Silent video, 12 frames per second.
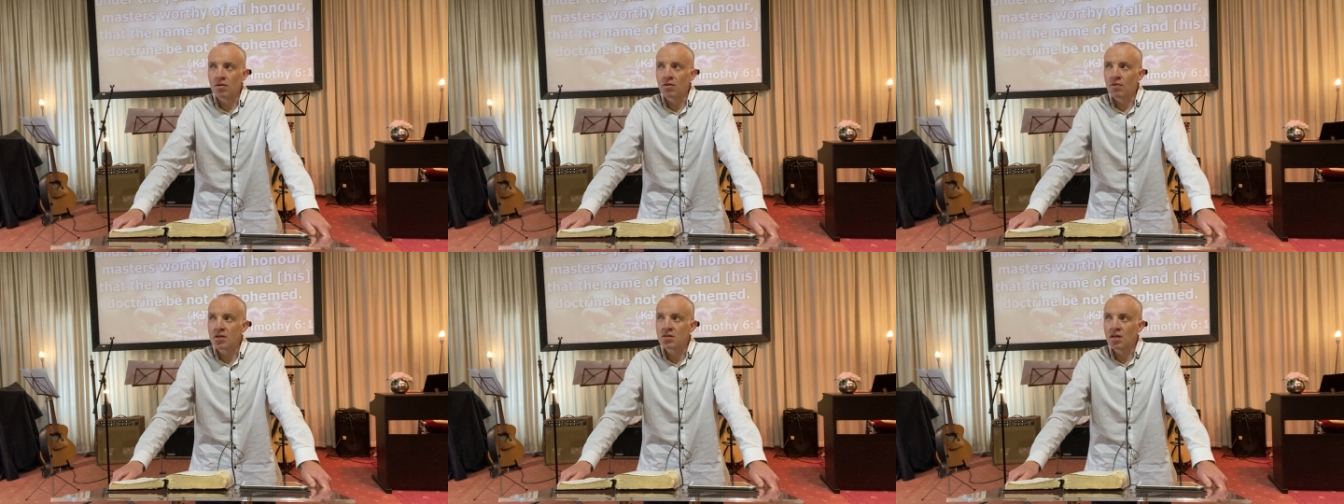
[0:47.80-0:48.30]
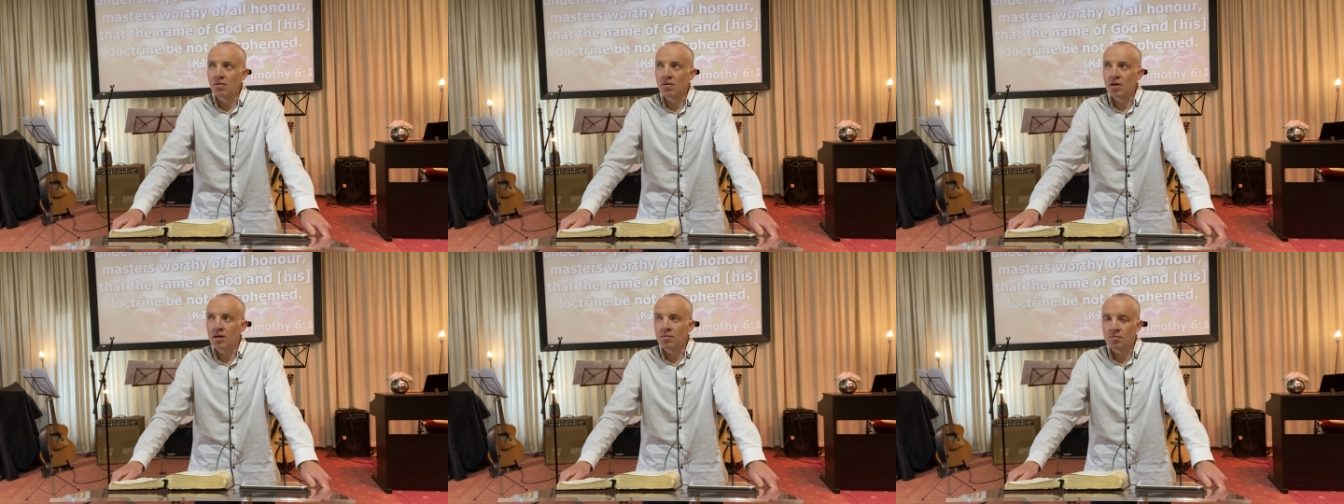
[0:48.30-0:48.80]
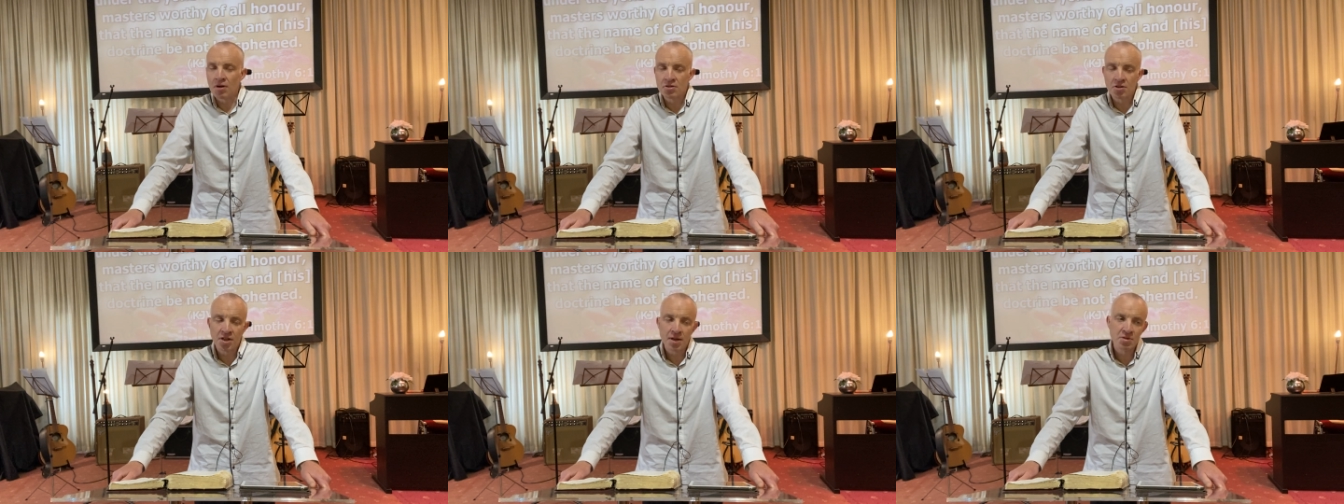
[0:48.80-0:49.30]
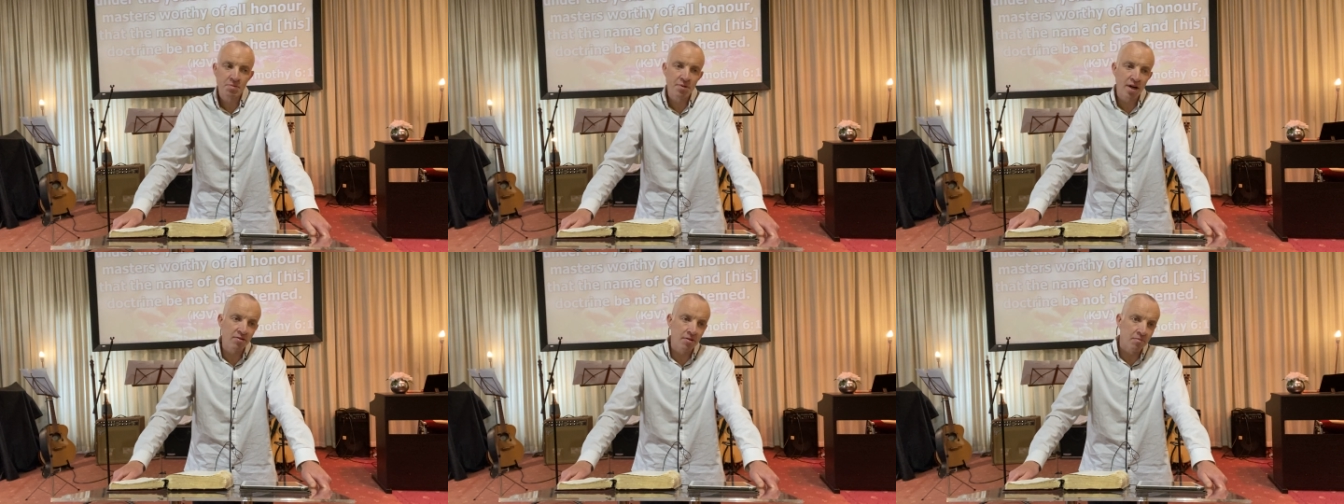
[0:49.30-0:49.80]
recently uh, Pastor James is
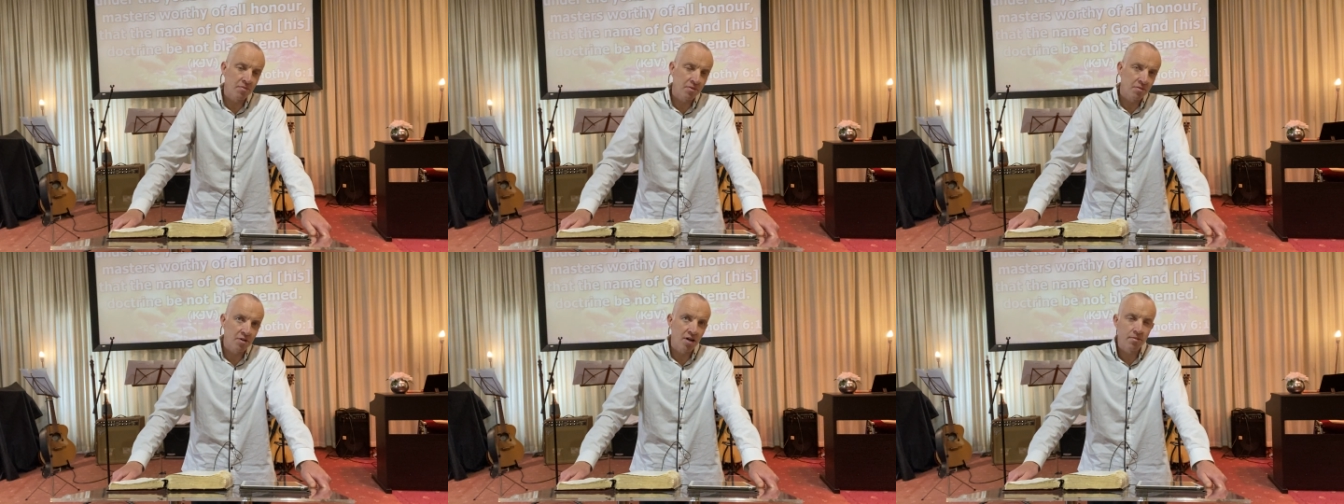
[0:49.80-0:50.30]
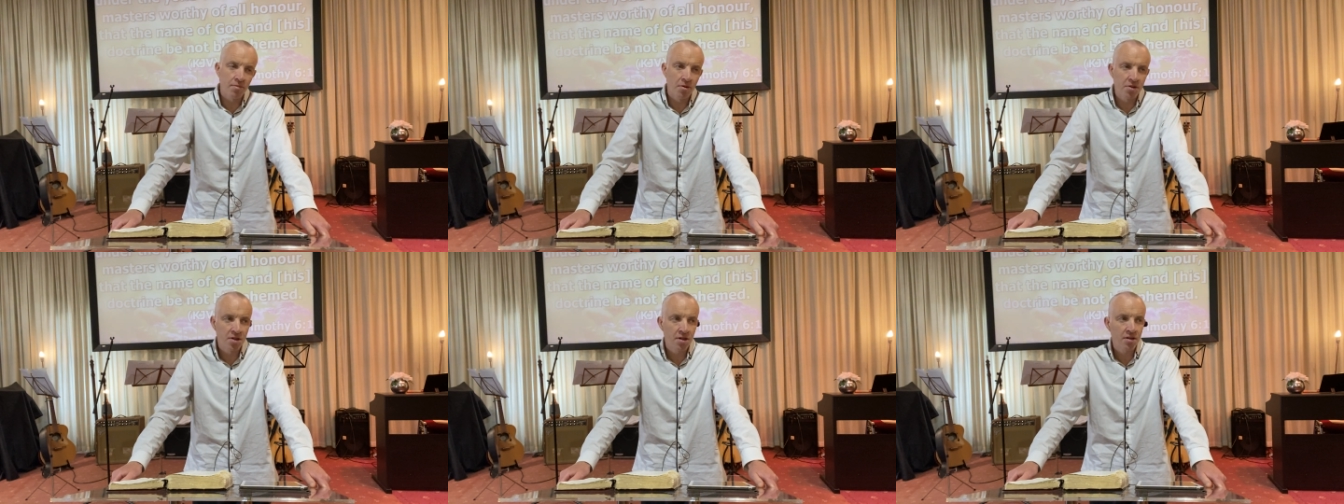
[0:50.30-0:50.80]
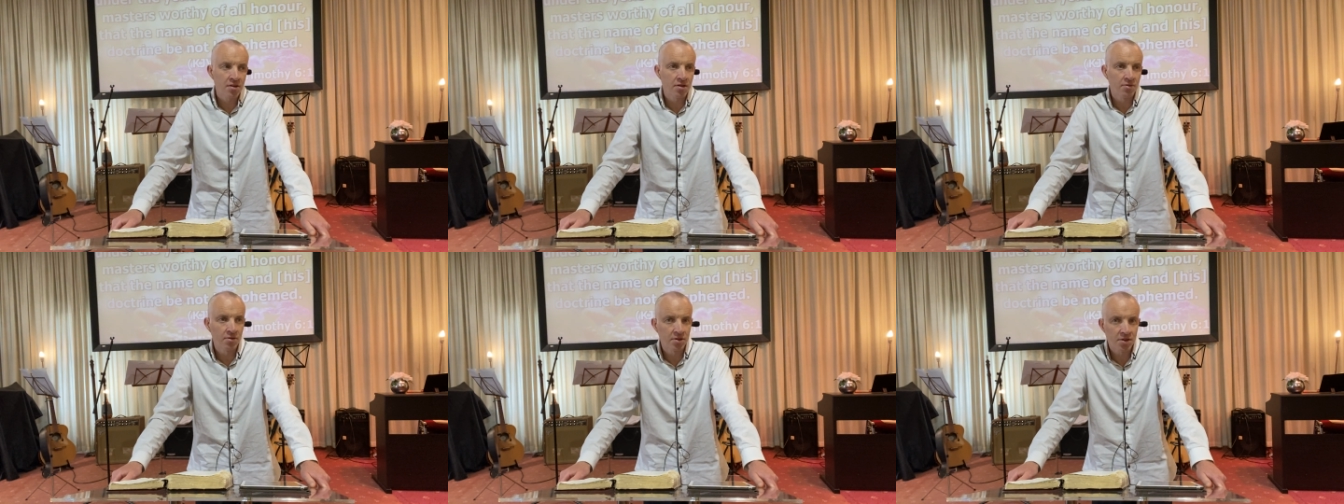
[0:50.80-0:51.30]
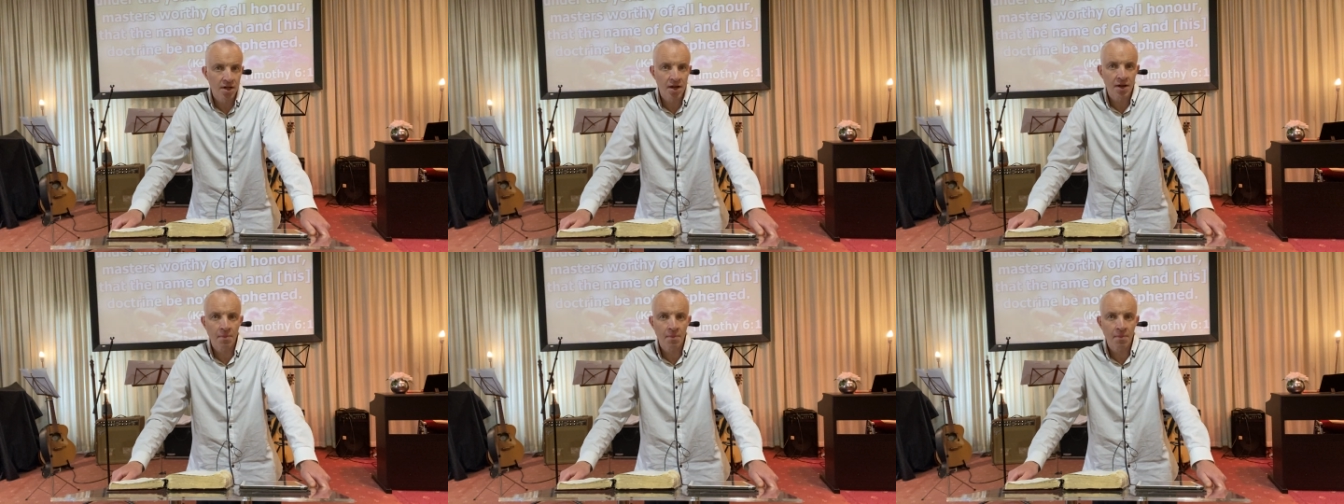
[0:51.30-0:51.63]
back from Karamoja. There was uh,